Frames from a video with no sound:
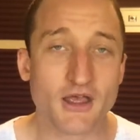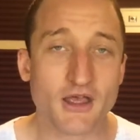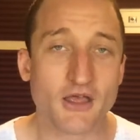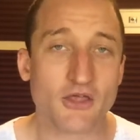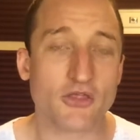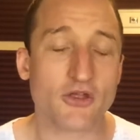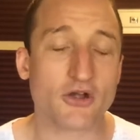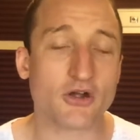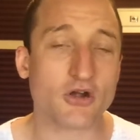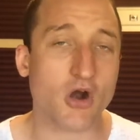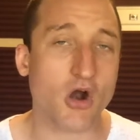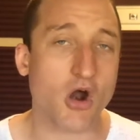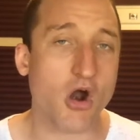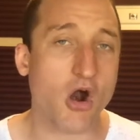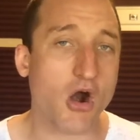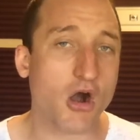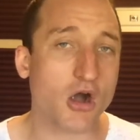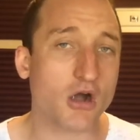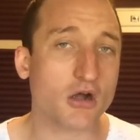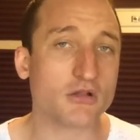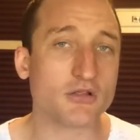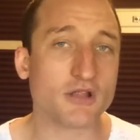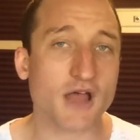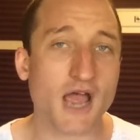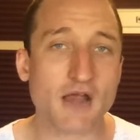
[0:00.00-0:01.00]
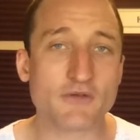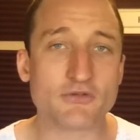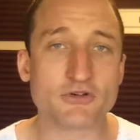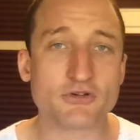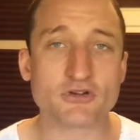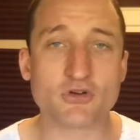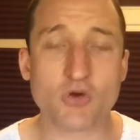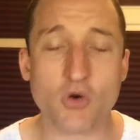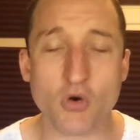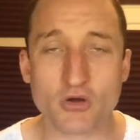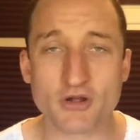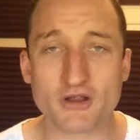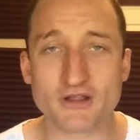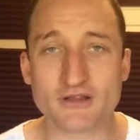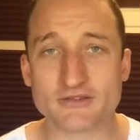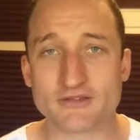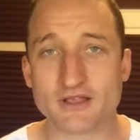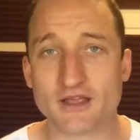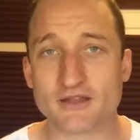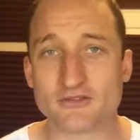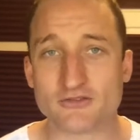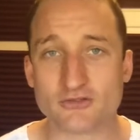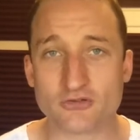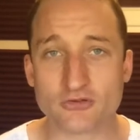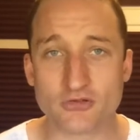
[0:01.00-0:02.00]
There are live recordings
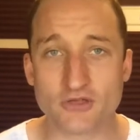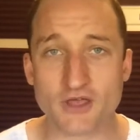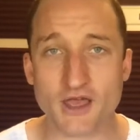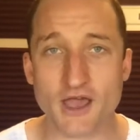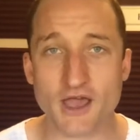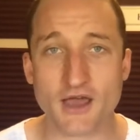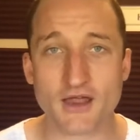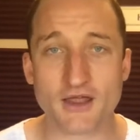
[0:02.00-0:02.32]
that do that,